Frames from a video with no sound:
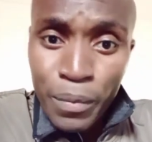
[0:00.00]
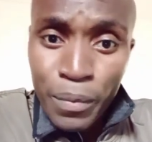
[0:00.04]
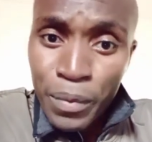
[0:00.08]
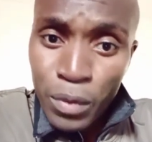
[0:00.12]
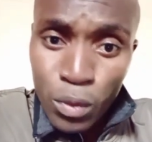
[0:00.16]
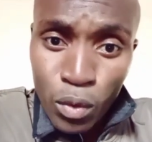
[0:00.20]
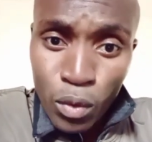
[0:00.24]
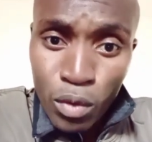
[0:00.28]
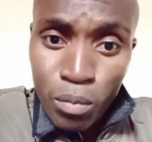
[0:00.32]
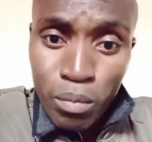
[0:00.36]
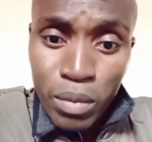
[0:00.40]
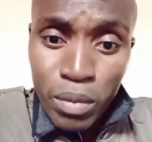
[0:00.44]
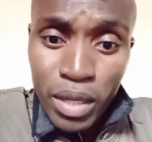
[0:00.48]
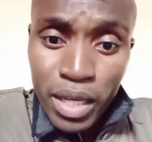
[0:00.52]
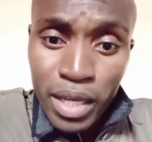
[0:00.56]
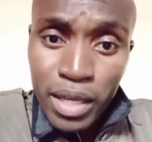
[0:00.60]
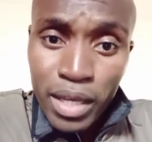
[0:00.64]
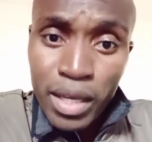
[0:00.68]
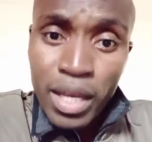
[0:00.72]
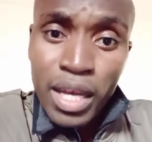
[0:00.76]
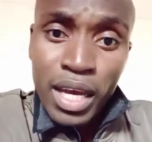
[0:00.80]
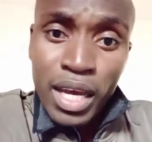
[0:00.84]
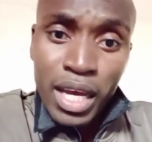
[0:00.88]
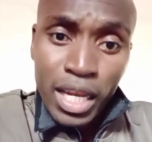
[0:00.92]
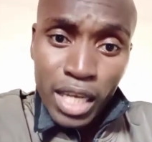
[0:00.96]
Don't play.
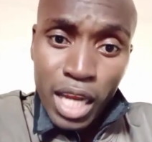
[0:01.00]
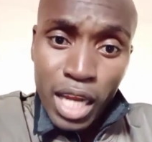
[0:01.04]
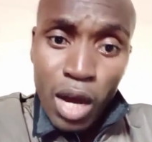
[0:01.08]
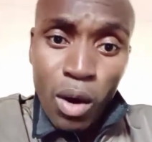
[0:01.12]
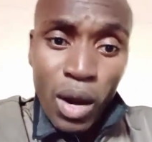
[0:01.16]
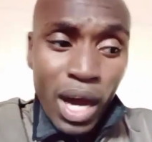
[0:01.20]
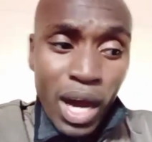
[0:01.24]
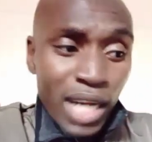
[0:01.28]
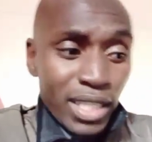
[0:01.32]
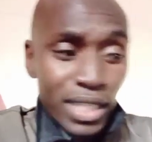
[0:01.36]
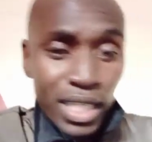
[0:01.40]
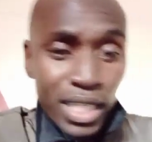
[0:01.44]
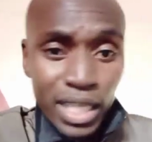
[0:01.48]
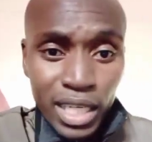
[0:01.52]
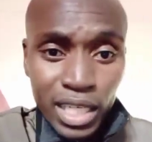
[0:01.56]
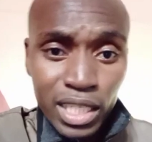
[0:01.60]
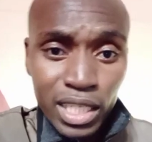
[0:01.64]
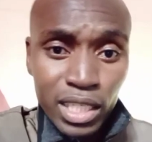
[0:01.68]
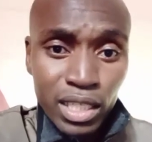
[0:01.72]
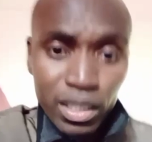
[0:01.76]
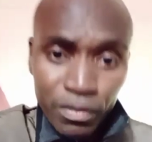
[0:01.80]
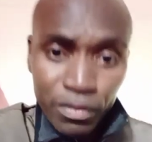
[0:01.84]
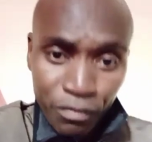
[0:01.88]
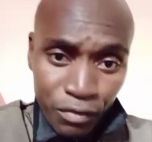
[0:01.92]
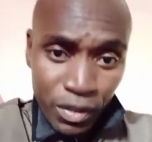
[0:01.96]
Now, I didn't
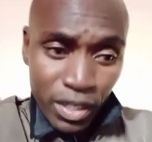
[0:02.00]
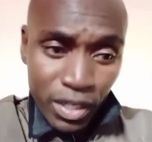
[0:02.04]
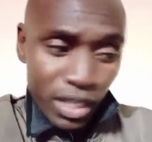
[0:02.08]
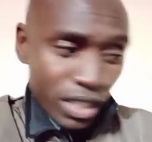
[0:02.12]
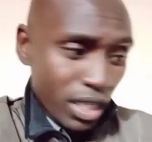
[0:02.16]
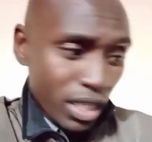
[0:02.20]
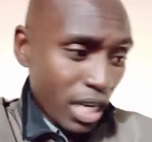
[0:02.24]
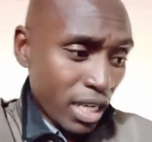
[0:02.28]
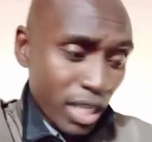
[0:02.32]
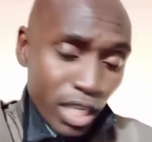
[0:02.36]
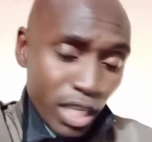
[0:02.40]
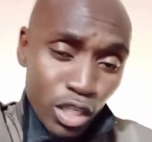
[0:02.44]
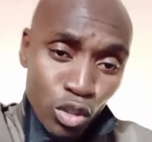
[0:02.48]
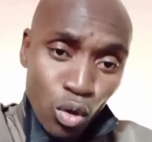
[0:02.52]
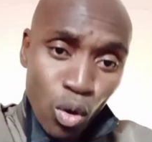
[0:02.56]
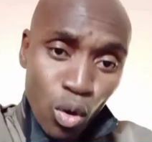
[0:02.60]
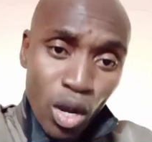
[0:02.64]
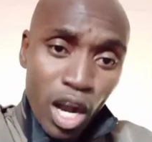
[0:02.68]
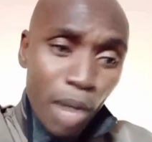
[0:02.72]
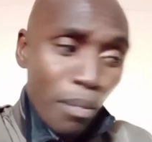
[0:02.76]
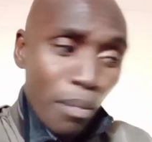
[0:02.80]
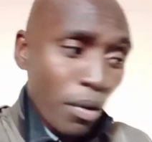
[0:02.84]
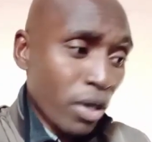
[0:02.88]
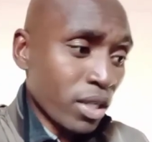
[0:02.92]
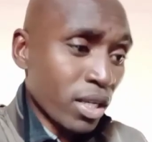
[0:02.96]
finish. I didn't talk
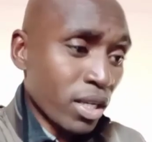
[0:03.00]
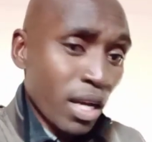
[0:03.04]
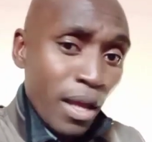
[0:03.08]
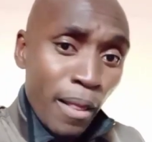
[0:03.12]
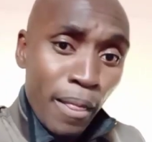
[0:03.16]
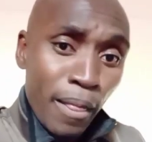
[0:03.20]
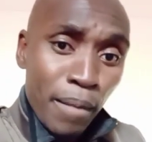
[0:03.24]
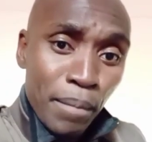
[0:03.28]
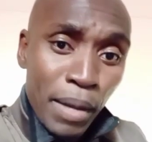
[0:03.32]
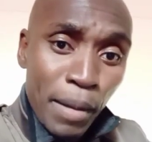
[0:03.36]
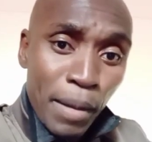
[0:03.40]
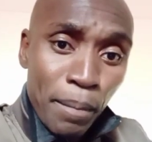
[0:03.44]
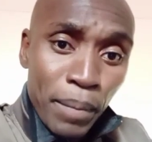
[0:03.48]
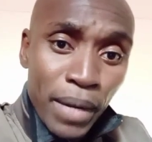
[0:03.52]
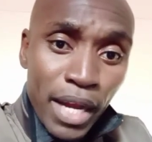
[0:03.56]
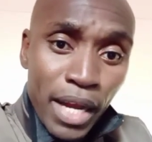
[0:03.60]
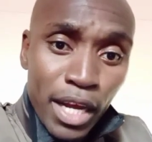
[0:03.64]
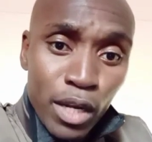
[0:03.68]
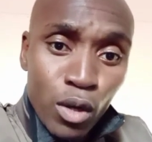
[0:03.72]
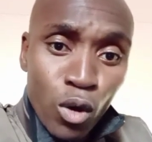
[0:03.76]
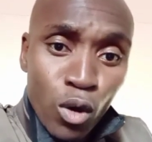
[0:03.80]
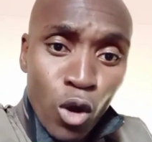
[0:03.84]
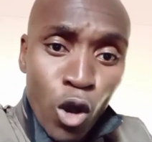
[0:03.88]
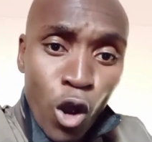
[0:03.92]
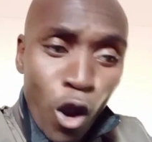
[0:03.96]
about my
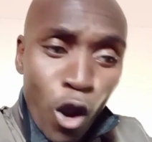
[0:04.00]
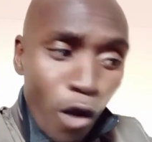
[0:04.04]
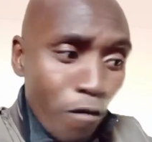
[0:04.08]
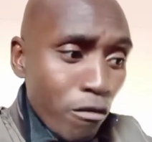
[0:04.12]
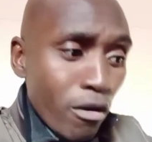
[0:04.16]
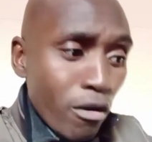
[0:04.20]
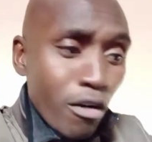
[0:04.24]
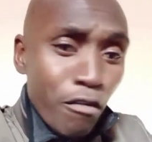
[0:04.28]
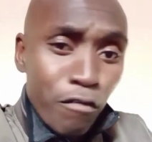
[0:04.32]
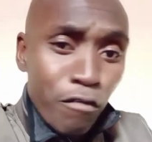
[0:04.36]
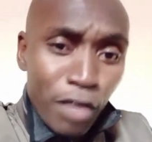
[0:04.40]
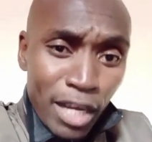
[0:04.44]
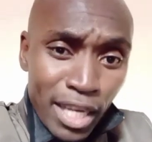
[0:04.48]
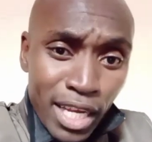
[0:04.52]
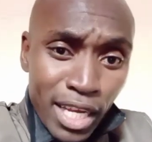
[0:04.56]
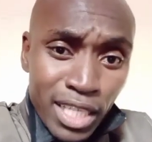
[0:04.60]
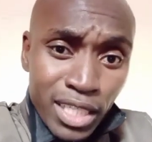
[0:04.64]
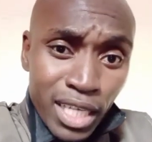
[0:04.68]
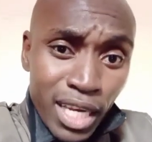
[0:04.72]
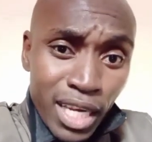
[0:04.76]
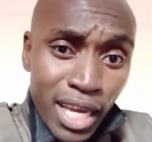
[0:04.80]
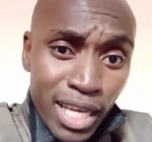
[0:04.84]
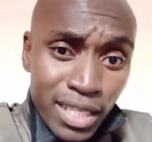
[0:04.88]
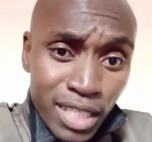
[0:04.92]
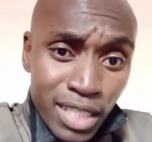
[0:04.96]
plan of
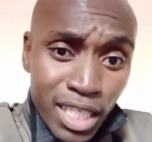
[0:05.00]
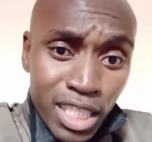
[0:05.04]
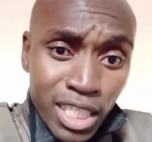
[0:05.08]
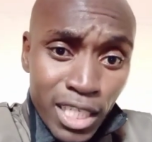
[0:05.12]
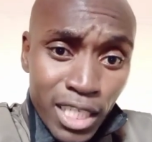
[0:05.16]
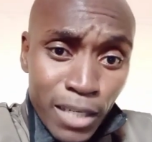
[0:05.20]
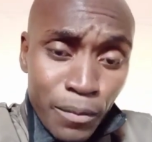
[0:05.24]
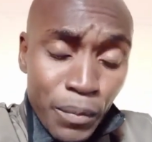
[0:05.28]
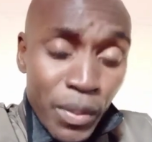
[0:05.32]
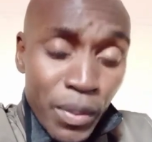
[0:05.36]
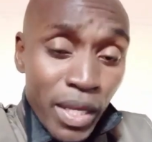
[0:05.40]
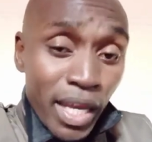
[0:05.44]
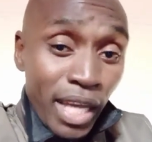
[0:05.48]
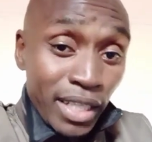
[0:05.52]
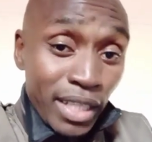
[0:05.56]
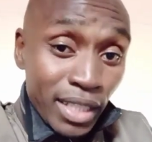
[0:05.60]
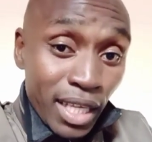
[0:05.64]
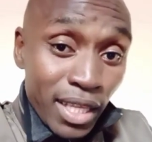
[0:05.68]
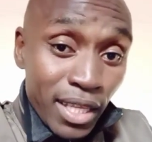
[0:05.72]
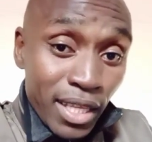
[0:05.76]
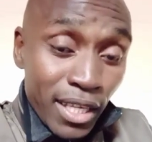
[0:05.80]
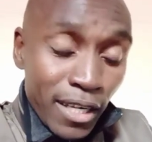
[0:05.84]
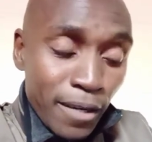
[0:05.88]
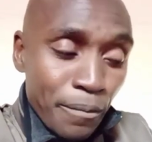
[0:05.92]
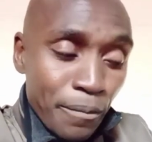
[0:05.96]
financialization. Here's the
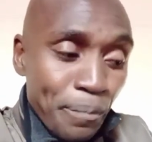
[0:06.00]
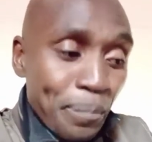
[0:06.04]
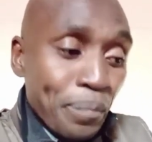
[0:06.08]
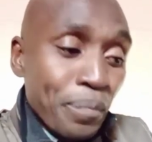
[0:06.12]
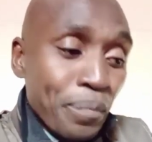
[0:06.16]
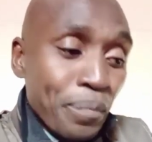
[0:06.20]
thing.